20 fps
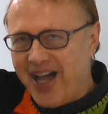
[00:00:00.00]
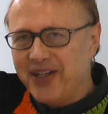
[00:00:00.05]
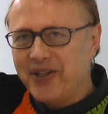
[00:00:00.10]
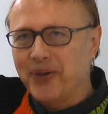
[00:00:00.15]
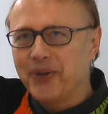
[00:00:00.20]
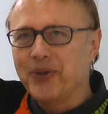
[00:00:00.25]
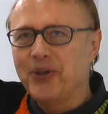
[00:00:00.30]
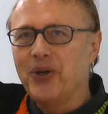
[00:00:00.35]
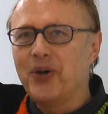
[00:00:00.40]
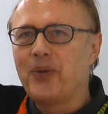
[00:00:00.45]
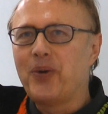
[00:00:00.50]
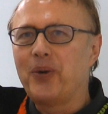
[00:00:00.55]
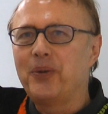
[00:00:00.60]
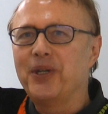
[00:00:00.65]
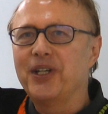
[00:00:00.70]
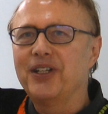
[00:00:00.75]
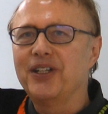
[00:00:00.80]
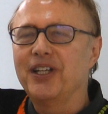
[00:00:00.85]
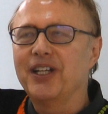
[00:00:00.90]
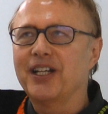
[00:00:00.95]
I don't know where
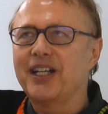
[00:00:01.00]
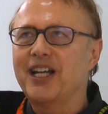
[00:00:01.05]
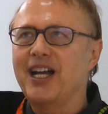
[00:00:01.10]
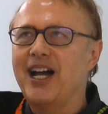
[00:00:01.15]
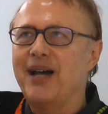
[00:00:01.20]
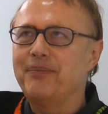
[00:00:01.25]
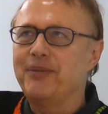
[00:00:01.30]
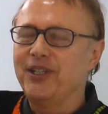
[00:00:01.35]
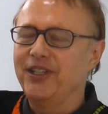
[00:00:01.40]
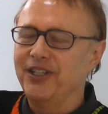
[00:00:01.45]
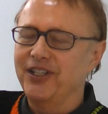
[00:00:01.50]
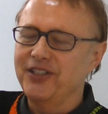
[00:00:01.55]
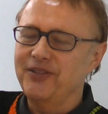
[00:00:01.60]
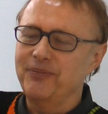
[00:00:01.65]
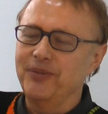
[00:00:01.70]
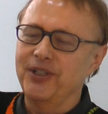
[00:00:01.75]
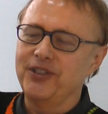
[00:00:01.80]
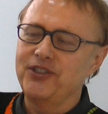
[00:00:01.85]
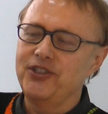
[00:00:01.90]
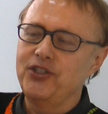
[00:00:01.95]
we can get a copy of this,
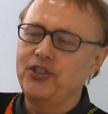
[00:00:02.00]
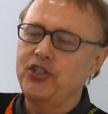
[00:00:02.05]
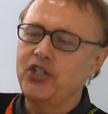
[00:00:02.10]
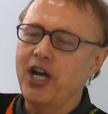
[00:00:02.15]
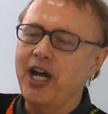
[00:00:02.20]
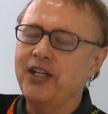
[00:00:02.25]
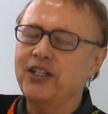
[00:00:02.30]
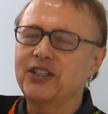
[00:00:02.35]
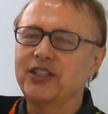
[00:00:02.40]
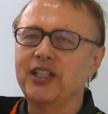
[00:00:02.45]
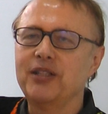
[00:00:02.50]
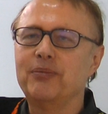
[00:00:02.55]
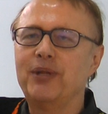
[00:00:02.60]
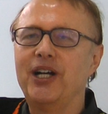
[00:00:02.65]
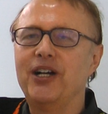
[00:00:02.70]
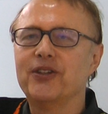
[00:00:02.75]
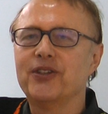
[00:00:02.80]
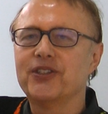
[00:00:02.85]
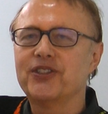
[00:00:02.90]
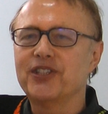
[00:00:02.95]
but John
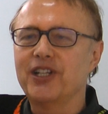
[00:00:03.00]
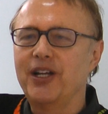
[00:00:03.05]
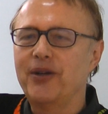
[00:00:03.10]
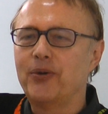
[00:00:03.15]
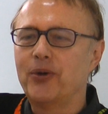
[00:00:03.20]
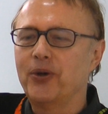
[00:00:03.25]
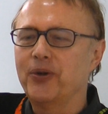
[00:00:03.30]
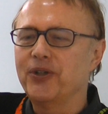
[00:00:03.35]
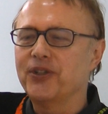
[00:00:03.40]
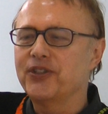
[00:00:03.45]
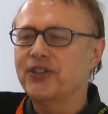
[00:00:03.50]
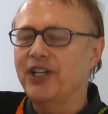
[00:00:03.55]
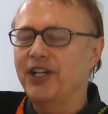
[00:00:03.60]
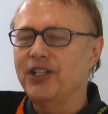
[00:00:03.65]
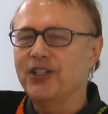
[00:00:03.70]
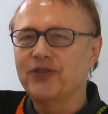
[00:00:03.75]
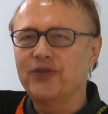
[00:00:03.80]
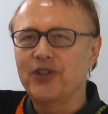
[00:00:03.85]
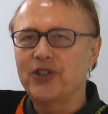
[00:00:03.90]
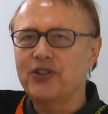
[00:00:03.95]
Klingbeil, the son, wrote a
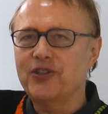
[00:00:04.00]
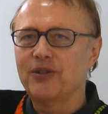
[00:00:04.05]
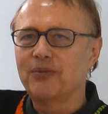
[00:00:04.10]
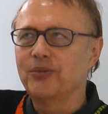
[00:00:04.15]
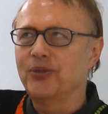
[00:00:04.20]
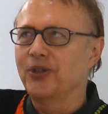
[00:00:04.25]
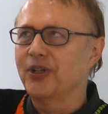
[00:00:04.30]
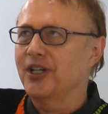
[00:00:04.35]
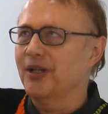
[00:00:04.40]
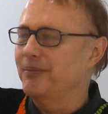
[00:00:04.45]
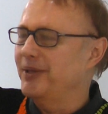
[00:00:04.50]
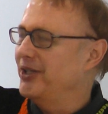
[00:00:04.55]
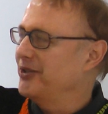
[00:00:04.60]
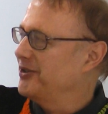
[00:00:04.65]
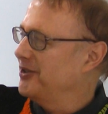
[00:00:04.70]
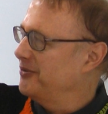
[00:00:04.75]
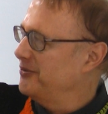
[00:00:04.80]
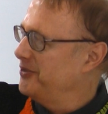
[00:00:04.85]
science fiction book about the